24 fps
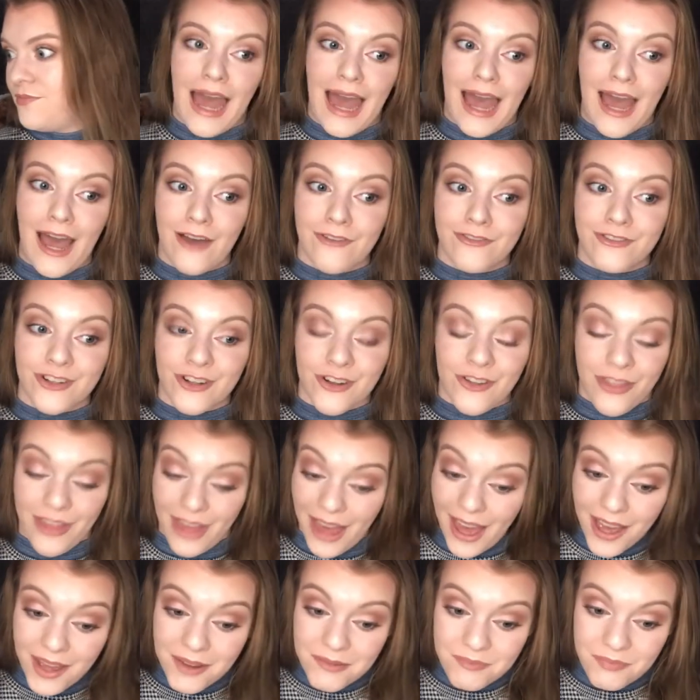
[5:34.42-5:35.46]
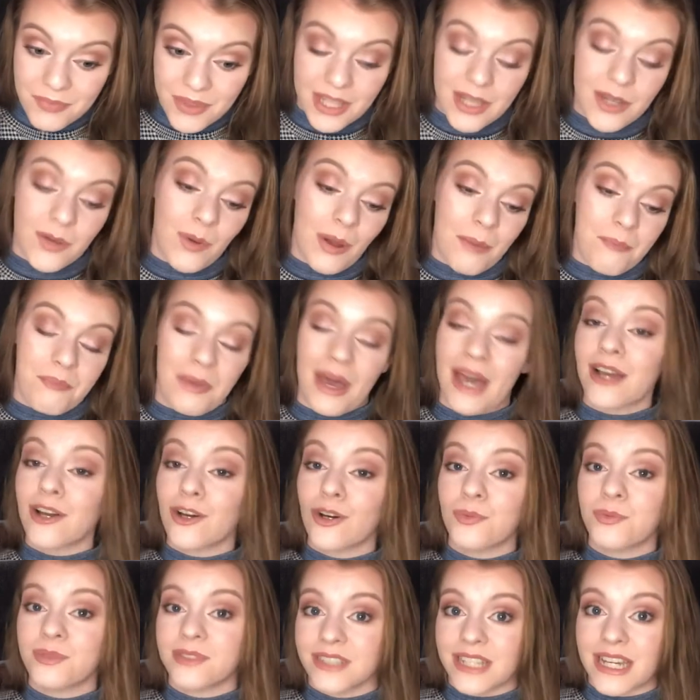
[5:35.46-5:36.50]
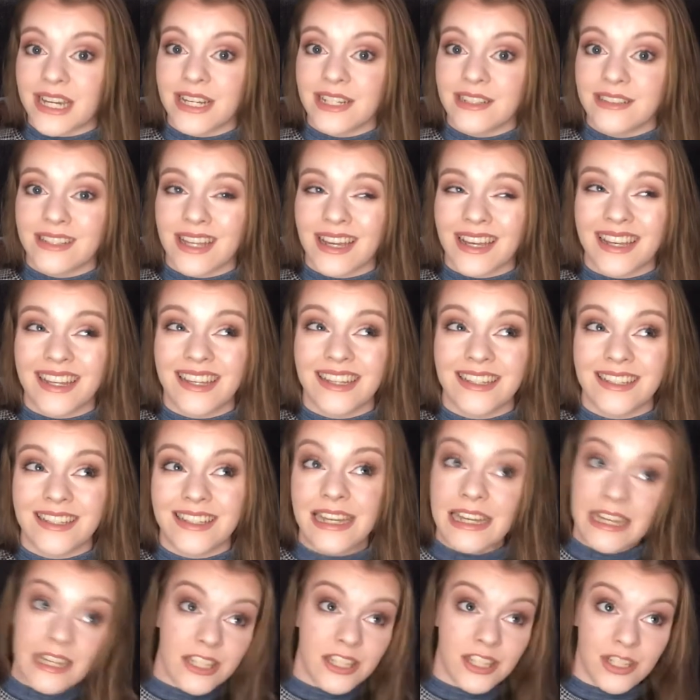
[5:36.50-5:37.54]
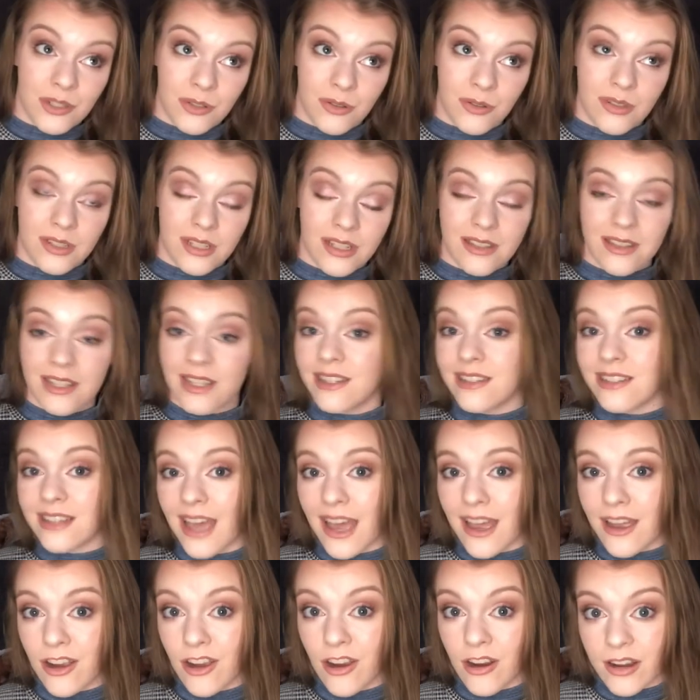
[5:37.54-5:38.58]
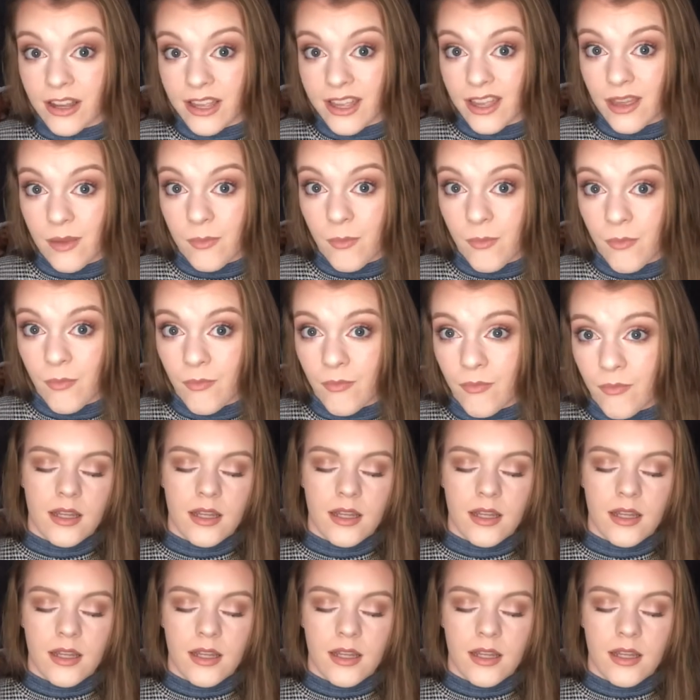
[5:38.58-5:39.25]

After that, he went back upstairs and continued the attack on Kim.